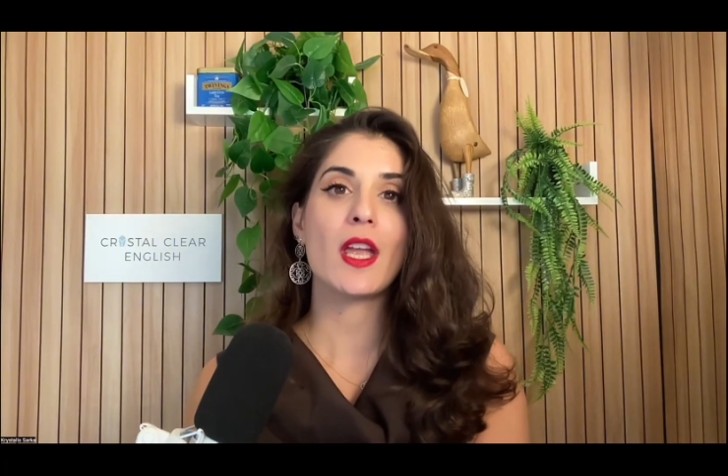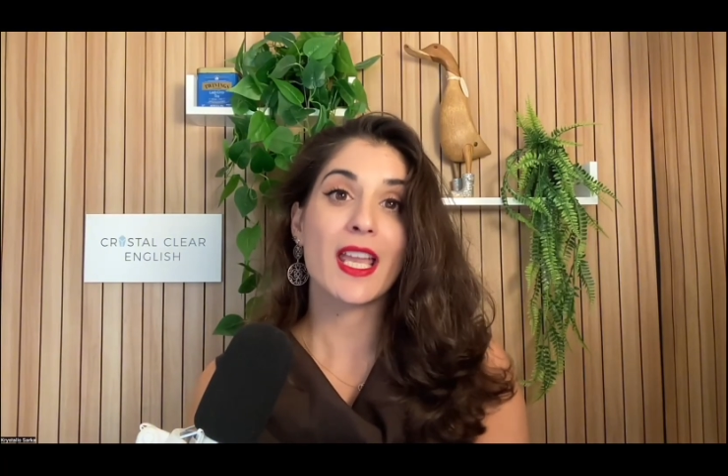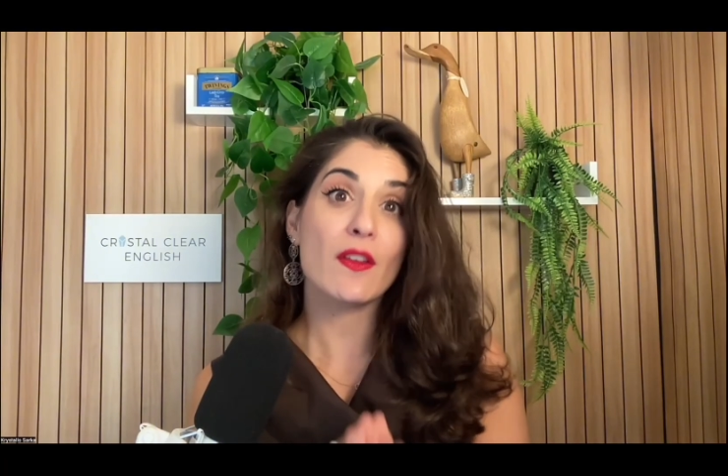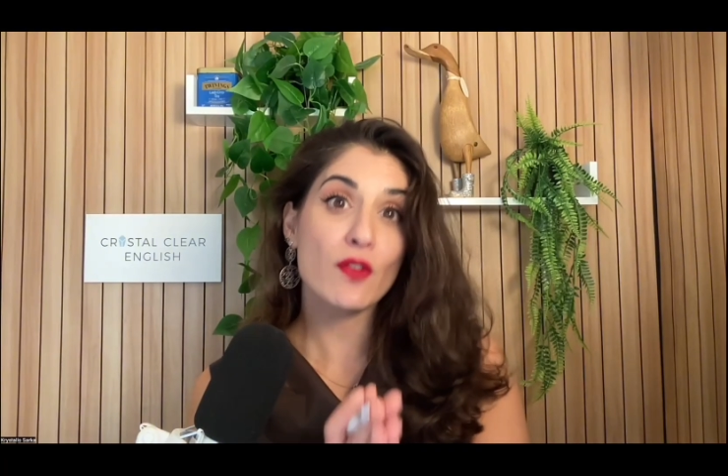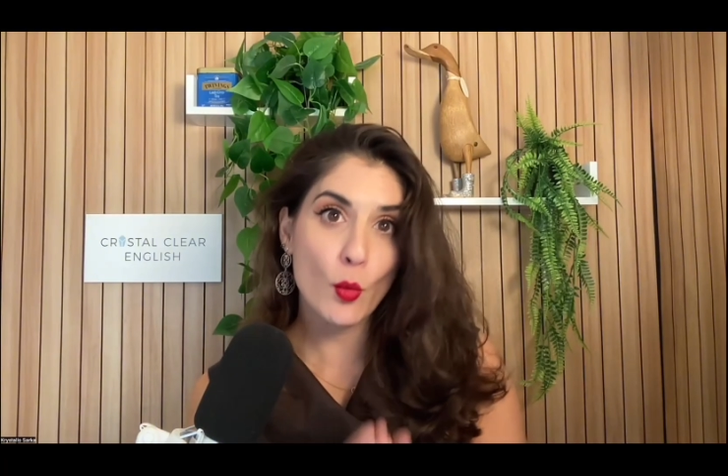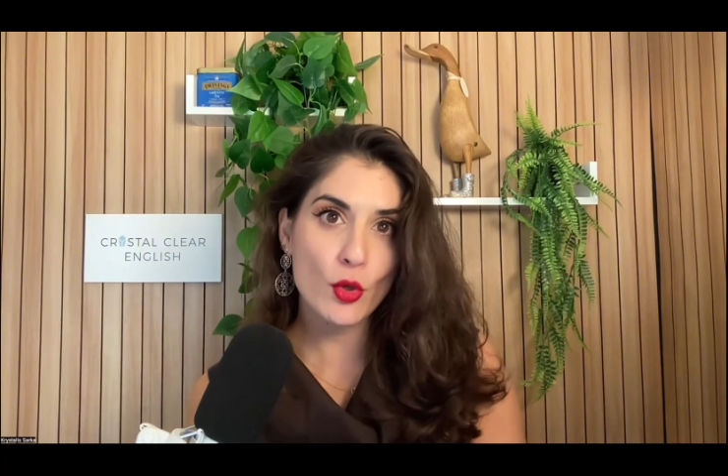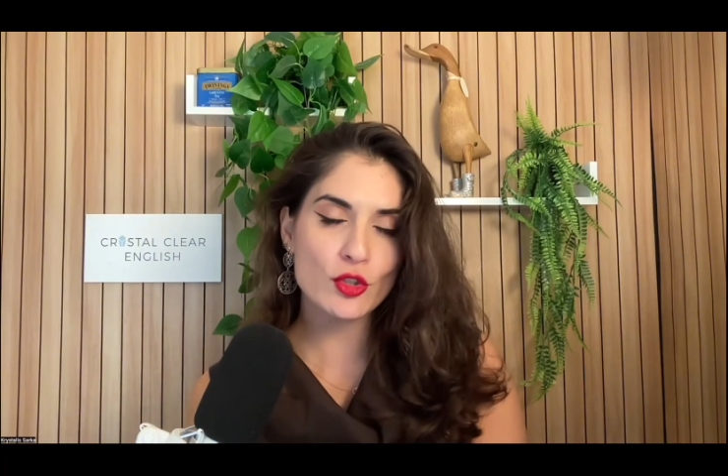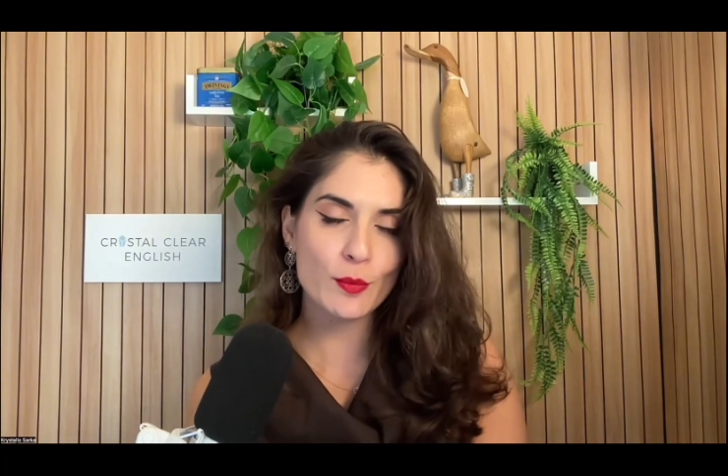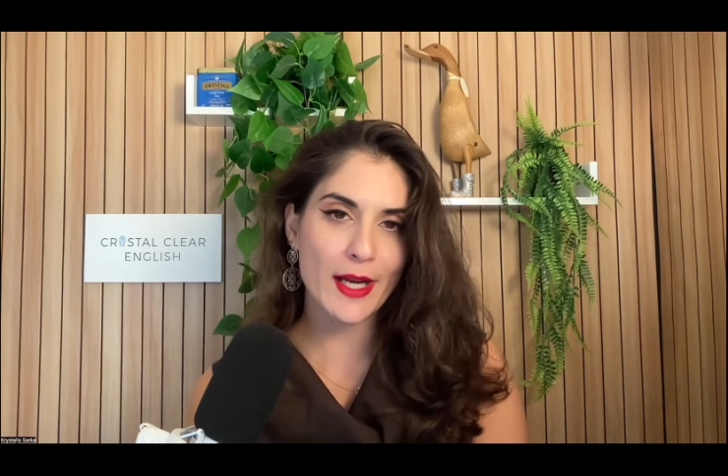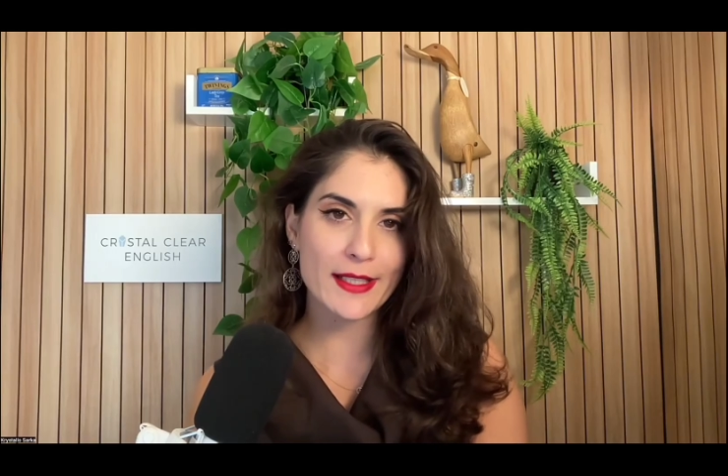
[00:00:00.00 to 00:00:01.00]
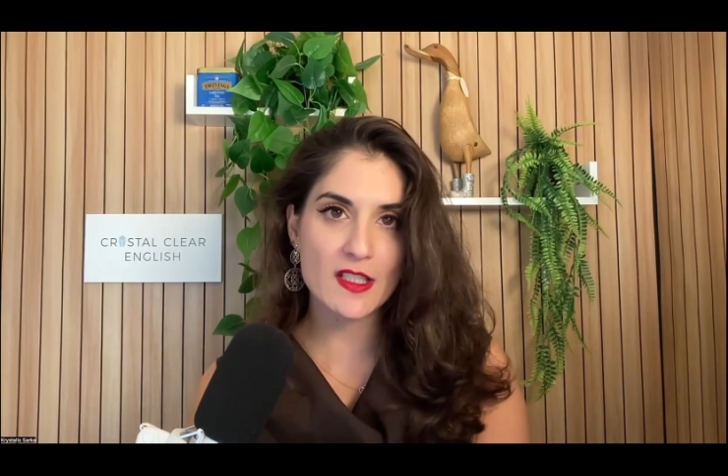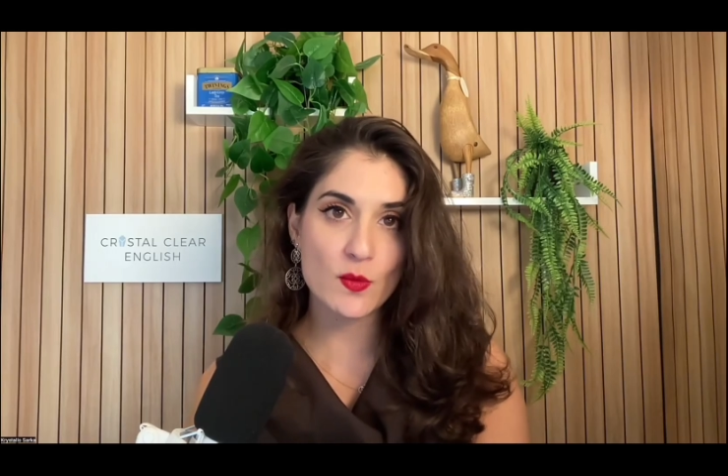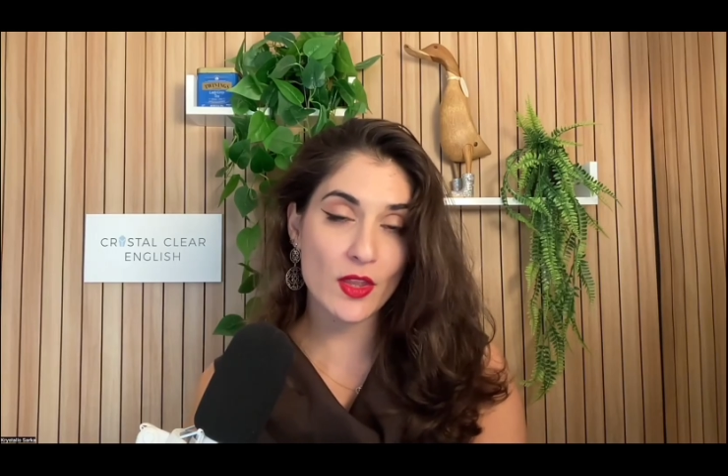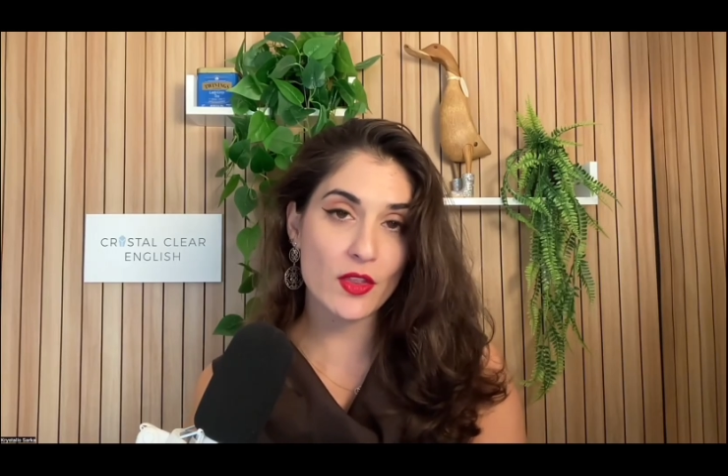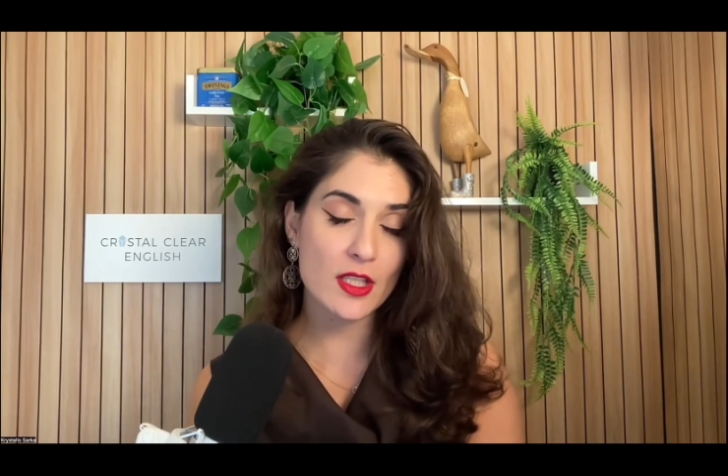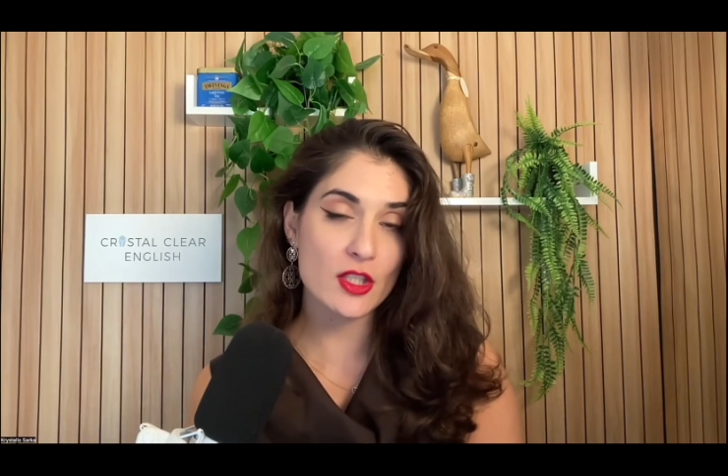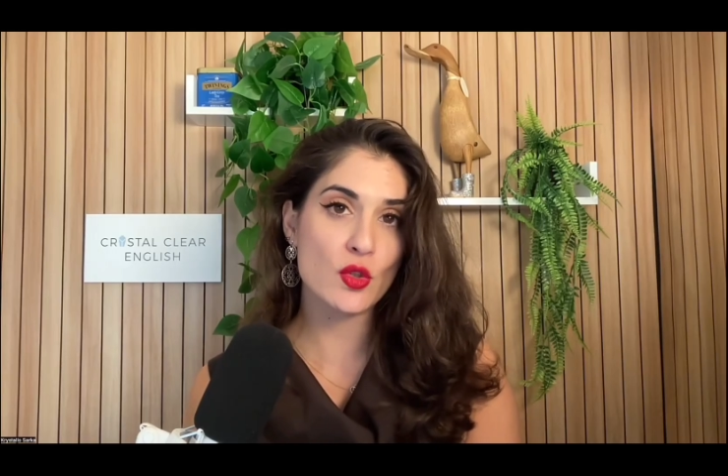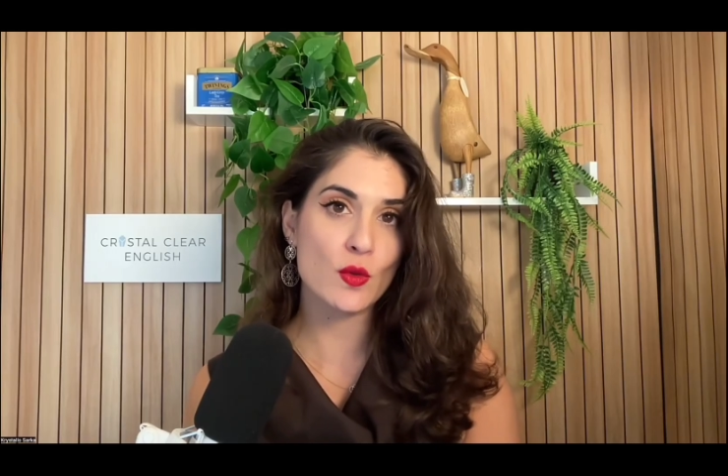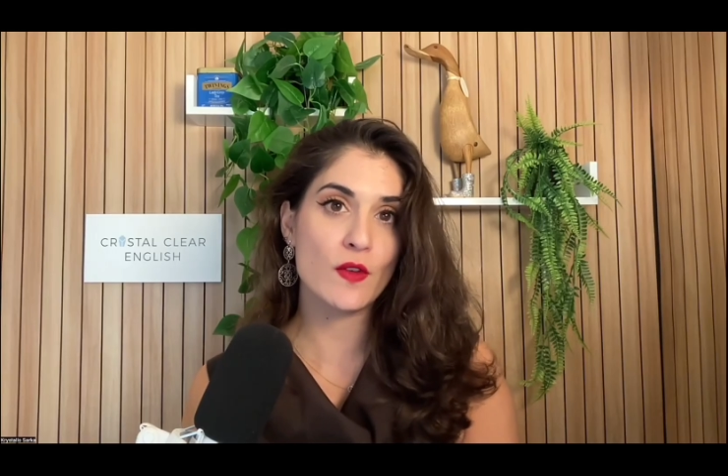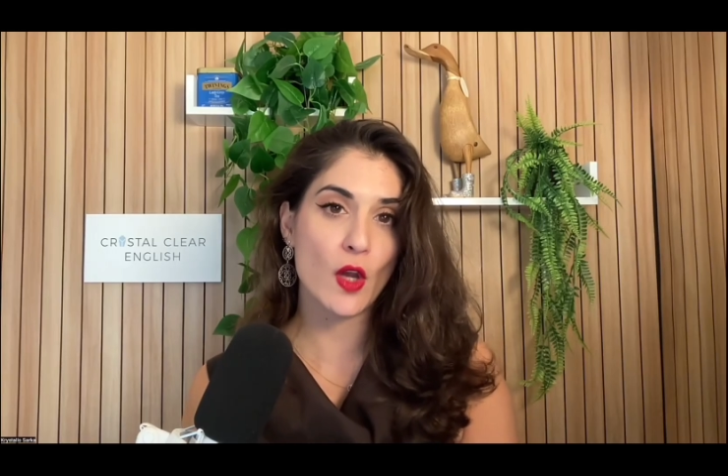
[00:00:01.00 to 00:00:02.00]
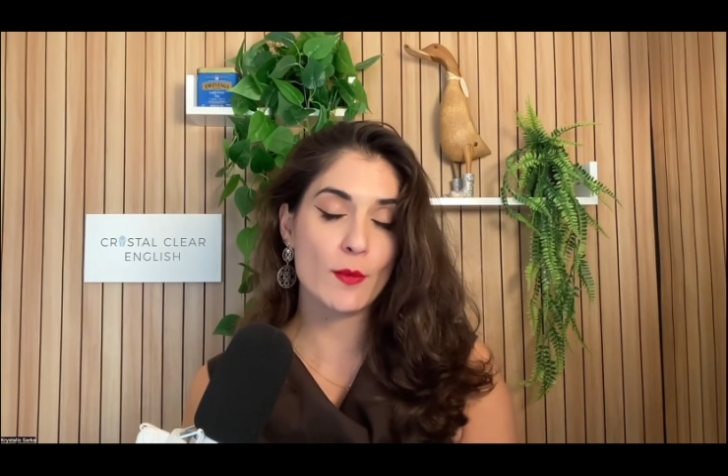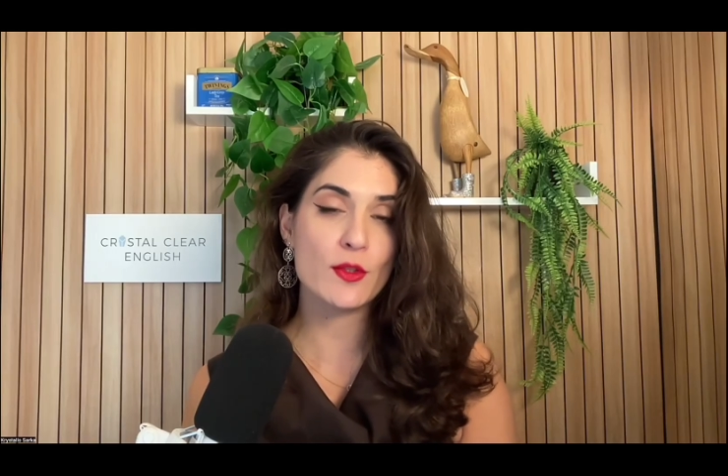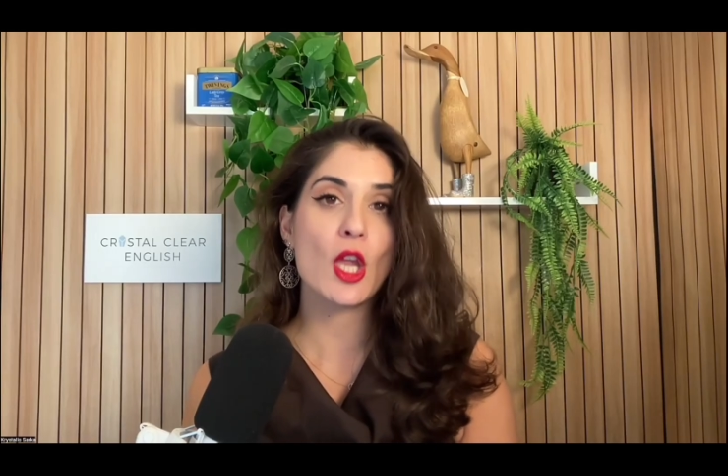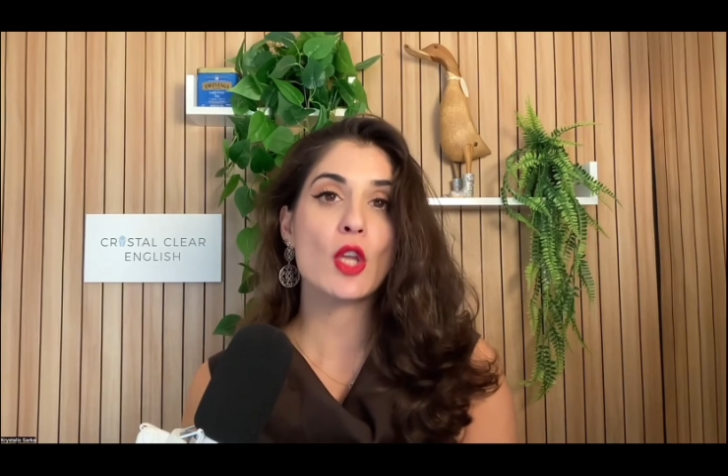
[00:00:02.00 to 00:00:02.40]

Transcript: If you want to practice with these two verbs,